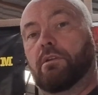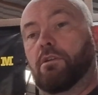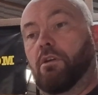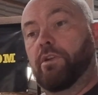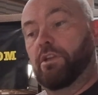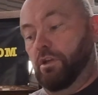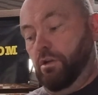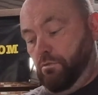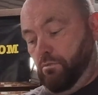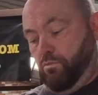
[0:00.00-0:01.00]
Norwich
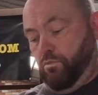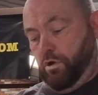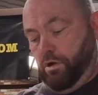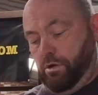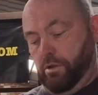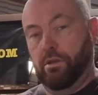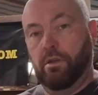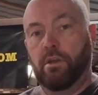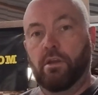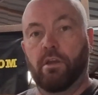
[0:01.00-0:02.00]
1.
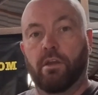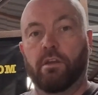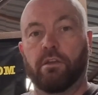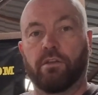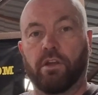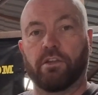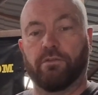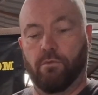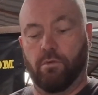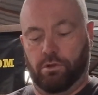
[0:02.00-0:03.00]
Thanks
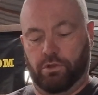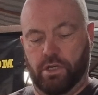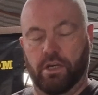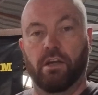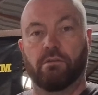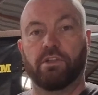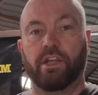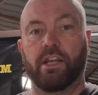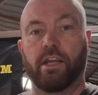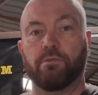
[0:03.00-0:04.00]
for watching, and see
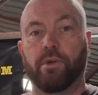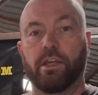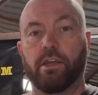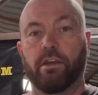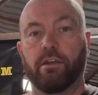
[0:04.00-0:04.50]
you next week.